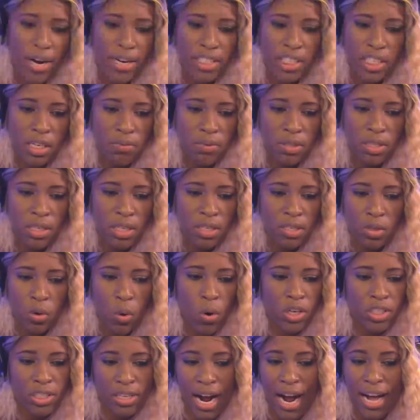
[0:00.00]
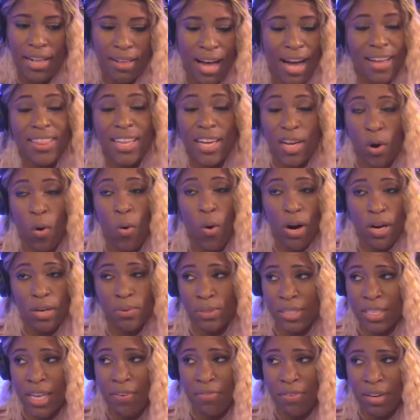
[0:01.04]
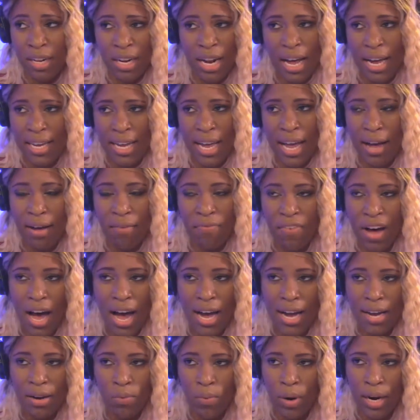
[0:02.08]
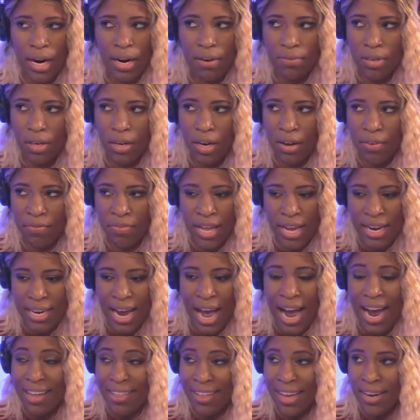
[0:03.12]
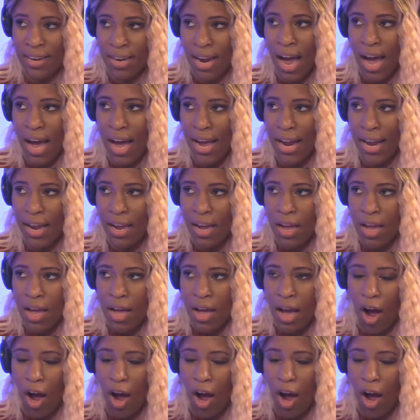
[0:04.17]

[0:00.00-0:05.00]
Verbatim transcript: she was just tortured. I think Corey was definitely like, yeah, fine, whatever. If they die, they die. Yep.